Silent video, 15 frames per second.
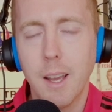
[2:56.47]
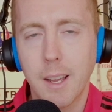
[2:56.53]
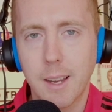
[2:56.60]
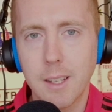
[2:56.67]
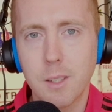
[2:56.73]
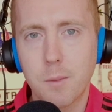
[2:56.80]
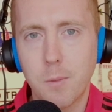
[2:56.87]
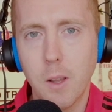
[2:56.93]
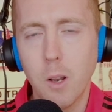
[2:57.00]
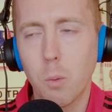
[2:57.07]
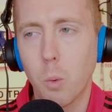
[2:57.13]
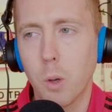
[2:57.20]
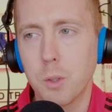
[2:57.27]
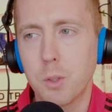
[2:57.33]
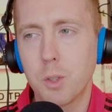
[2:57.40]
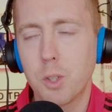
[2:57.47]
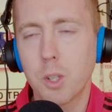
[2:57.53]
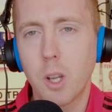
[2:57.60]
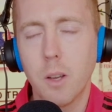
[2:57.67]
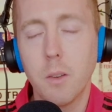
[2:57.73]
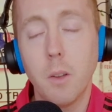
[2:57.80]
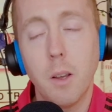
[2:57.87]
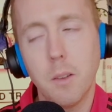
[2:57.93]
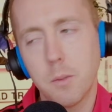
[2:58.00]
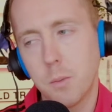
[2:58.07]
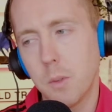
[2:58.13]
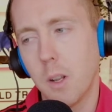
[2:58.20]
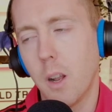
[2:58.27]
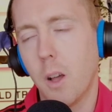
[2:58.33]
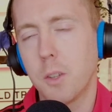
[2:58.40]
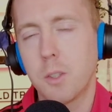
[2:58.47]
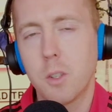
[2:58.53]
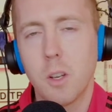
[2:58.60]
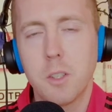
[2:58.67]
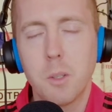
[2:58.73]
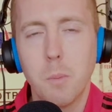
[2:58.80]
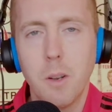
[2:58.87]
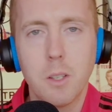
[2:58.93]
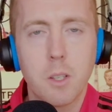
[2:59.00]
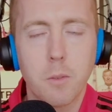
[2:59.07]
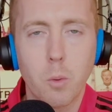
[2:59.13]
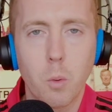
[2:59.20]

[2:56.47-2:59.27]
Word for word: against Villa was. to go, No, last thirty minutes,